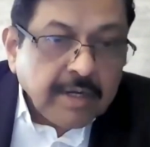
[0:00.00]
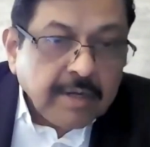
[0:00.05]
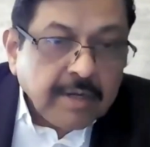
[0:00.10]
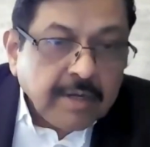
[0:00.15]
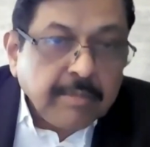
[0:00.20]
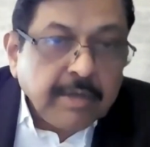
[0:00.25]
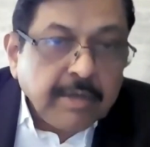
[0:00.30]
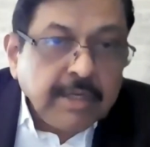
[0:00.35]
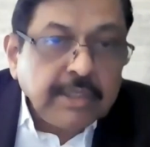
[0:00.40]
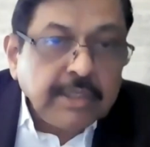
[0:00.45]

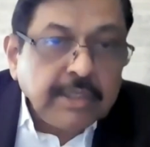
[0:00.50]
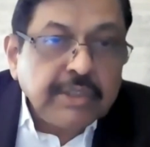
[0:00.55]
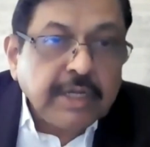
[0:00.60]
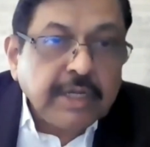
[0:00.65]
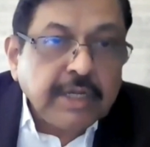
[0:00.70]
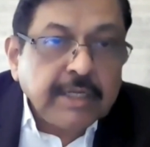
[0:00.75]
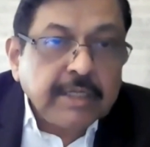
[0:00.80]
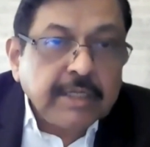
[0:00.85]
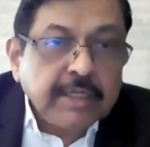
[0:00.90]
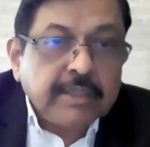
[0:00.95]
MD
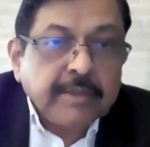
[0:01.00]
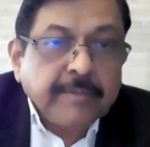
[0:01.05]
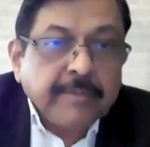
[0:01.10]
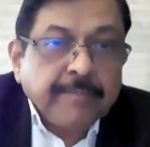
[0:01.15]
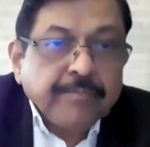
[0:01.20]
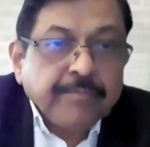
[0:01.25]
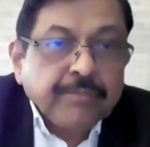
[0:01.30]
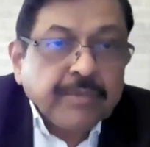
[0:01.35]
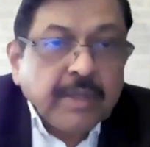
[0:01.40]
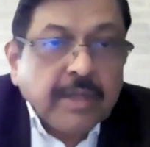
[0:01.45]
Jahid.
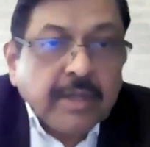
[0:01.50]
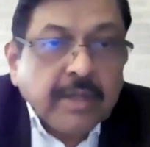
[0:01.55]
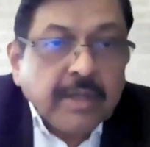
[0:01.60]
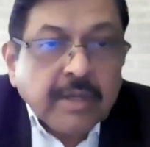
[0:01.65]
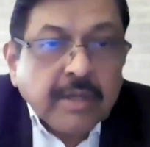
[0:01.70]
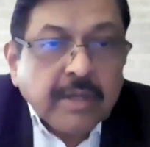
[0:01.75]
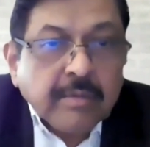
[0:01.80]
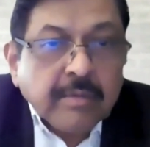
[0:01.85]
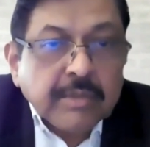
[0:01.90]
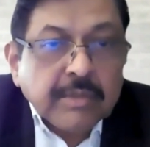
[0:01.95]

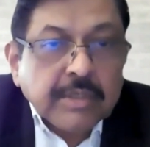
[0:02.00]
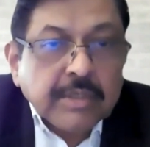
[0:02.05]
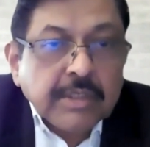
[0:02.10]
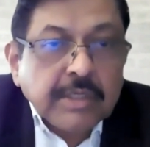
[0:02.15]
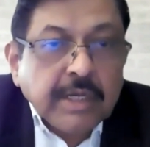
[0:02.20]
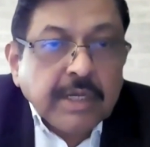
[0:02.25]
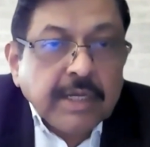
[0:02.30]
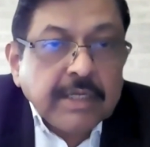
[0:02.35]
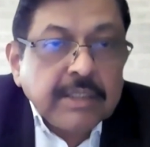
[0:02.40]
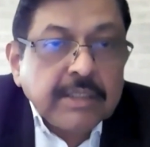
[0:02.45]

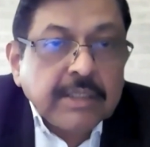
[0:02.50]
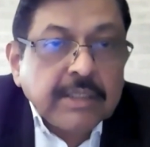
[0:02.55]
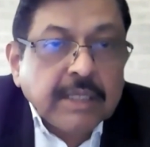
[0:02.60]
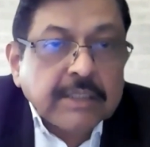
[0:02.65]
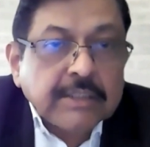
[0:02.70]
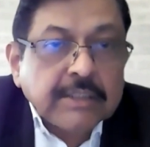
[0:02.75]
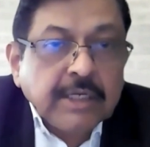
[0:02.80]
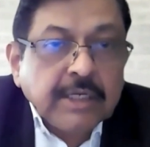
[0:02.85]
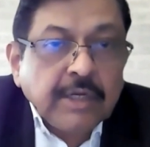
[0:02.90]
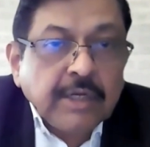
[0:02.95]
Mr. Jahid is
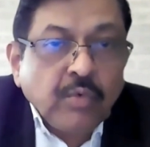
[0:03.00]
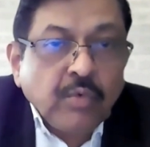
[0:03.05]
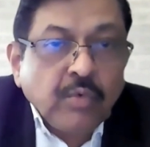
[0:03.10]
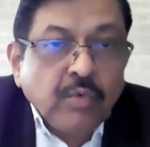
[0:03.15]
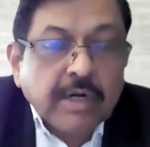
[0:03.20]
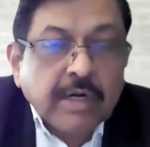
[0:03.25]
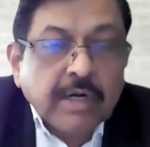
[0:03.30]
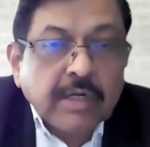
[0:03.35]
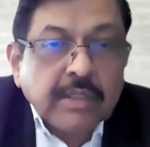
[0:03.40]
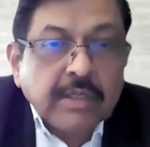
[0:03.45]
asking
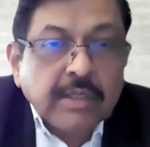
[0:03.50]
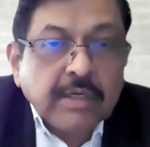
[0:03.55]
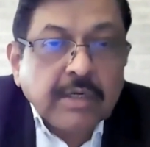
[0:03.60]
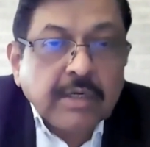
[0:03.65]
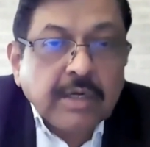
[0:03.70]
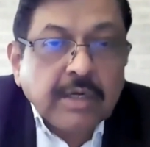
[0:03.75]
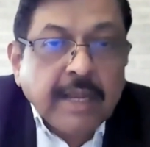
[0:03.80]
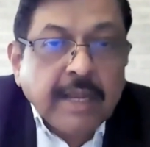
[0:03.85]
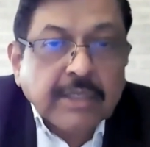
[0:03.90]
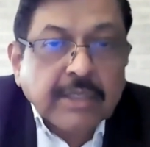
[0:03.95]
what are
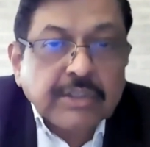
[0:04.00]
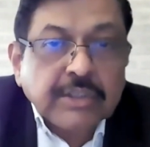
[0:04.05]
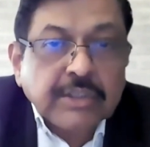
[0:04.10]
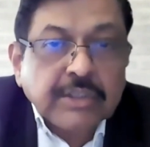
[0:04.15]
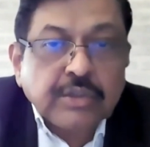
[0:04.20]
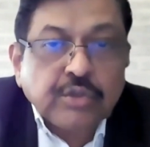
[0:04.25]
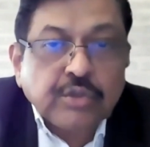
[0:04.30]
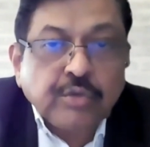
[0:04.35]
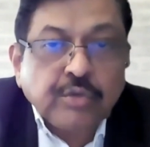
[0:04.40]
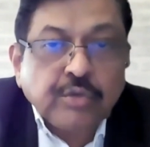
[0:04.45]
the
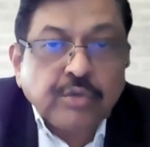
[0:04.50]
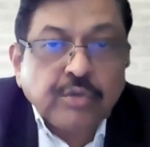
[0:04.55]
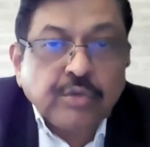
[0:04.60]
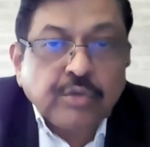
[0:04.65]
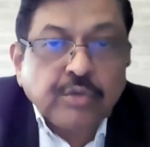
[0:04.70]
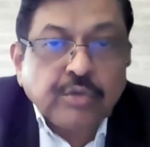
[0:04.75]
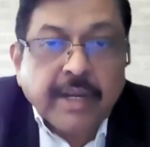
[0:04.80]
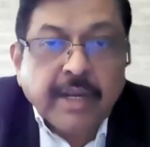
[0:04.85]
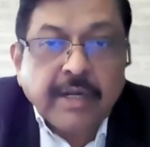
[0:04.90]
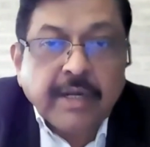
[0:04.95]
actions to be
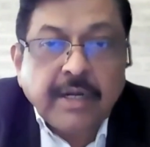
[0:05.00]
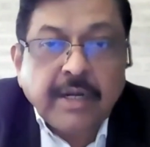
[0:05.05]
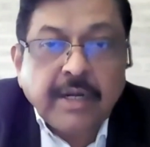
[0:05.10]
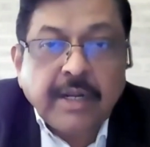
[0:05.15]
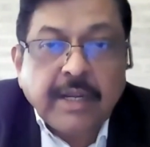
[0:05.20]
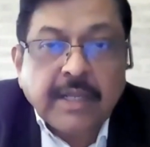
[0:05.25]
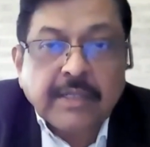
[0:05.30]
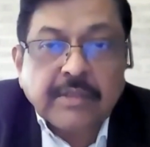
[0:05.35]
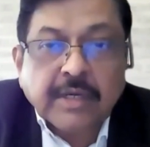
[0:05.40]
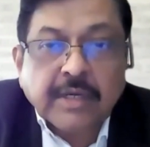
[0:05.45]
taken
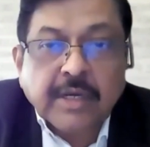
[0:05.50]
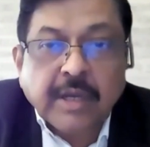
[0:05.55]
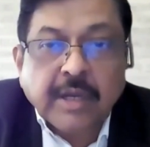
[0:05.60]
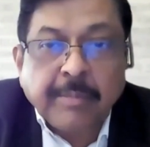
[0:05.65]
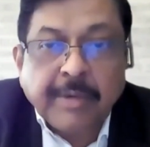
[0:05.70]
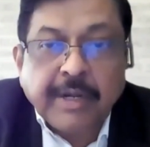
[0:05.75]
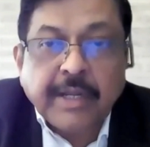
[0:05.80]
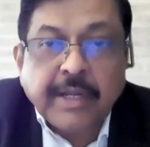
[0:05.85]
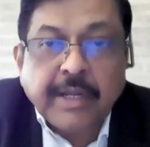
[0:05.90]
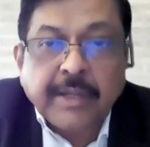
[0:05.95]
as a
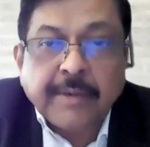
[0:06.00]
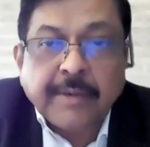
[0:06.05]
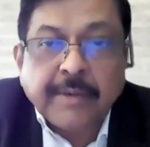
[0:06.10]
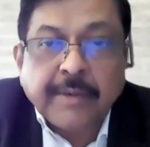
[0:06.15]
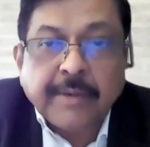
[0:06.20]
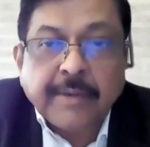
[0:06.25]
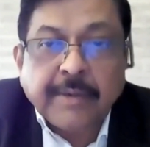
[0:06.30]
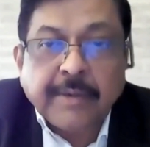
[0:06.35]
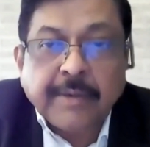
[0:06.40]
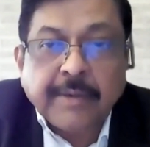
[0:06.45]
committee,
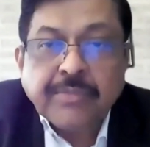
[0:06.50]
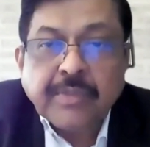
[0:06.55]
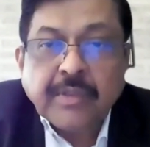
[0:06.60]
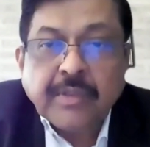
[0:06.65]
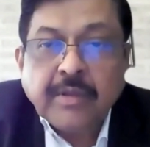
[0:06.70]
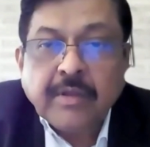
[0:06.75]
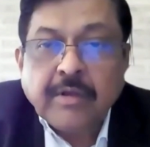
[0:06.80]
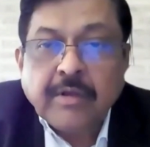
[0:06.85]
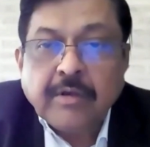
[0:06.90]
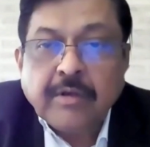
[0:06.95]

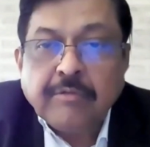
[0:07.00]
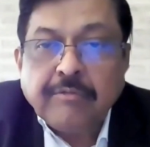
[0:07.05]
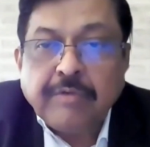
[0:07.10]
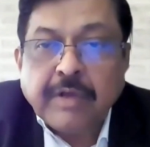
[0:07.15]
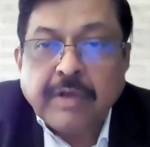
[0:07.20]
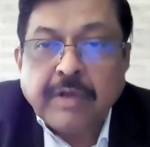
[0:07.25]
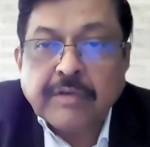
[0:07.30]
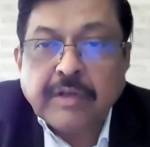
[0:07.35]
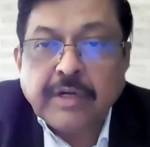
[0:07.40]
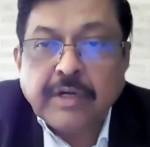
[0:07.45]

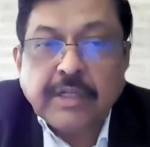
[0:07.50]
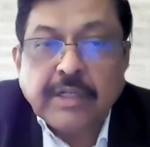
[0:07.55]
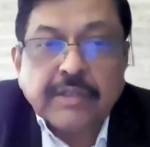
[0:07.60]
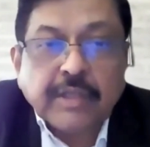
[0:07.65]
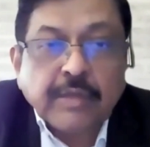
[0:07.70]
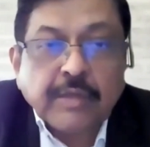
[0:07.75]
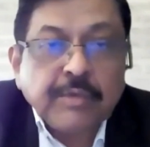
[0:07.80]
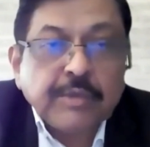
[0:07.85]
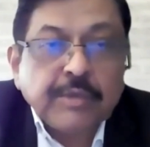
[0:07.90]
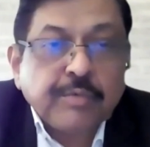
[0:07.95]
facility
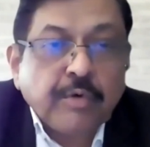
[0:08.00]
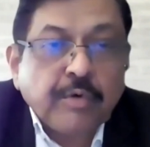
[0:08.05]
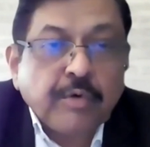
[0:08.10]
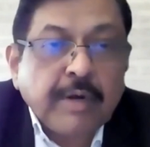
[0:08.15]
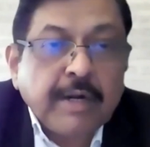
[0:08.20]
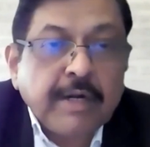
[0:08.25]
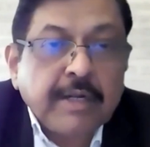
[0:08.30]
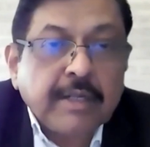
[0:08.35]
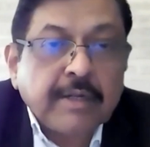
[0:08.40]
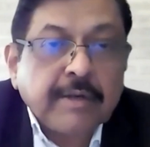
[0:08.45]
service
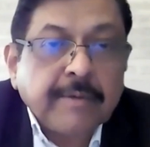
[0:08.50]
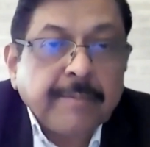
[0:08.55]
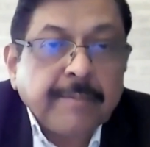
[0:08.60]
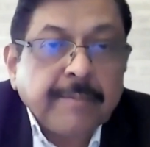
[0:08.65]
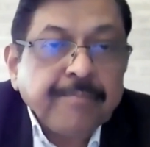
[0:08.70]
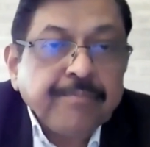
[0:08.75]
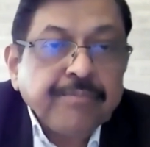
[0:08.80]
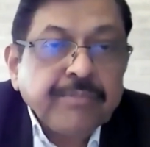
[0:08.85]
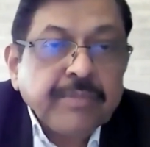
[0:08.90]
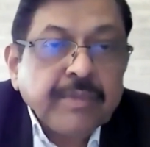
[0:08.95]
provider,
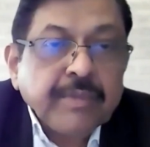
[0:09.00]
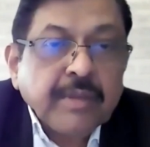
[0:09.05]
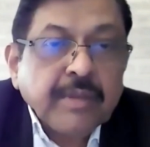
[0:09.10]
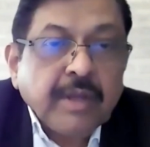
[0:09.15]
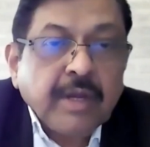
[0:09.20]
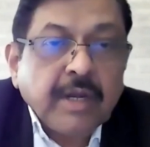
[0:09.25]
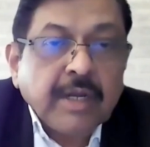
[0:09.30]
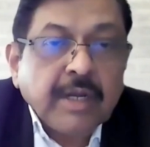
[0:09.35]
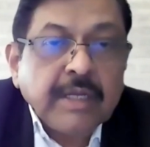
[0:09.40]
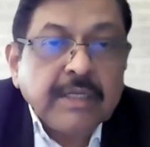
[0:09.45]

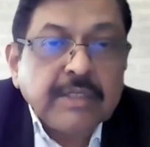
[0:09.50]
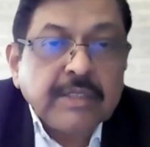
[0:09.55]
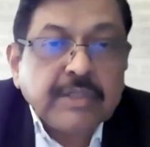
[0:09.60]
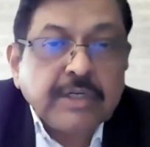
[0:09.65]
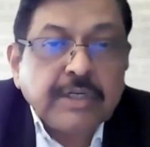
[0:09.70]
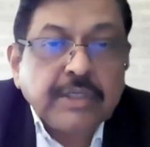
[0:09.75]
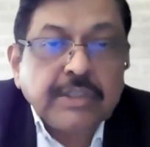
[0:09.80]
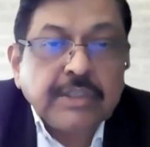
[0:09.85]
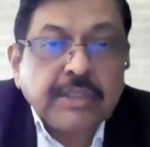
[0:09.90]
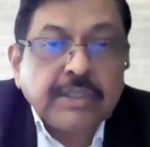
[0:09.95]
against
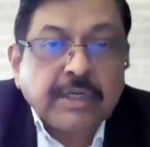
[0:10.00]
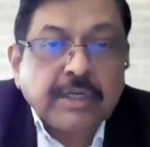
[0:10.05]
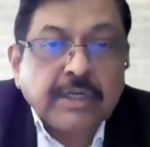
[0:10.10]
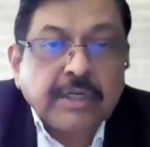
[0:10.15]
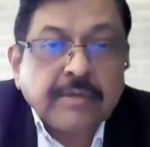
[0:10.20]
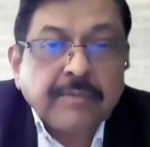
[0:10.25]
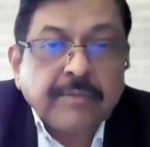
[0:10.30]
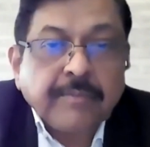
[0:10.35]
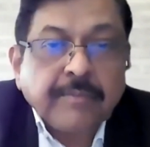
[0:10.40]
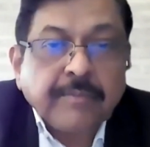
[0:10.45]

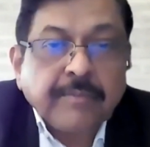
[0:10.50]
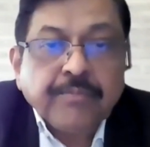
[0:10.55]
citizen,